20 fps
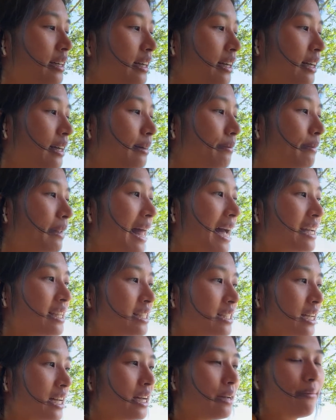Last
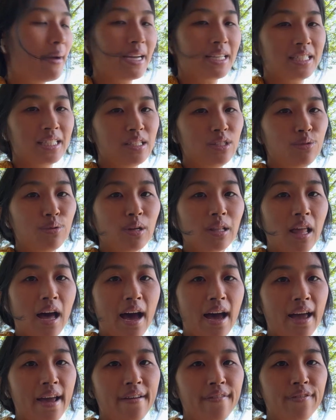time I did do a
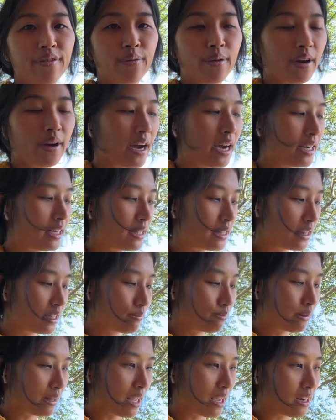live where I did
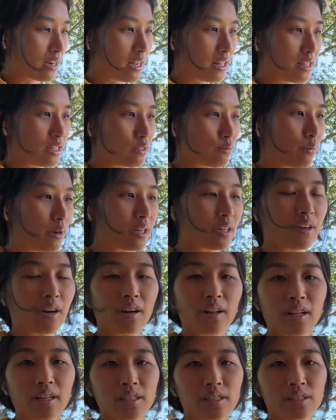plant at least one
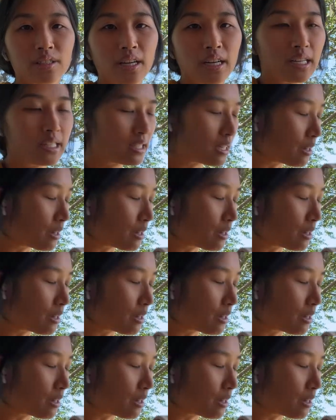garlic, just kind of